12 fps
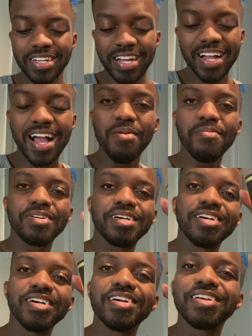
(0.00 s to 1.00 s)
I got my,
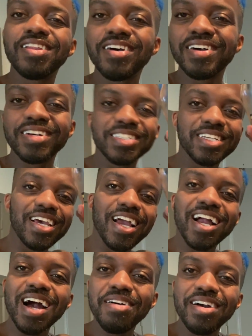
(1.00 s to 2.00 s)
you know what I'm saying? I
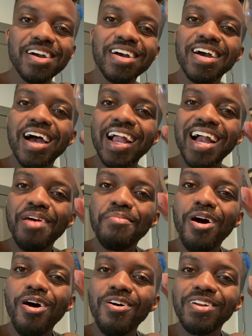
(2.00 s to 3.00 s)
got I got
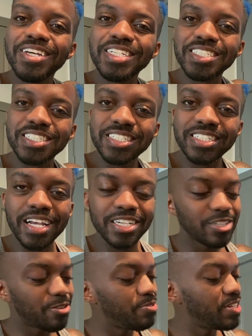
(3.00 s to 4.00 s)
my own little situation.
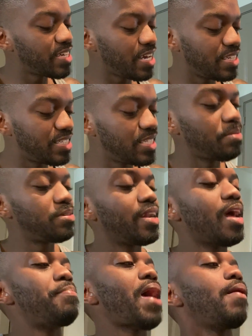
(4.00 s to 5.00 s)
So we take sips of
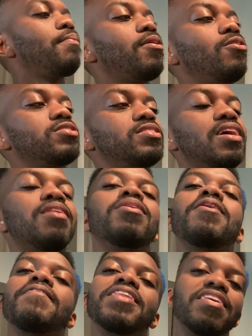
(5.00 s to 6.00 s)
that Pappy Potion out
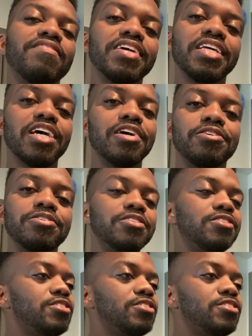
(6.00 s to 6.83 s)
in videos.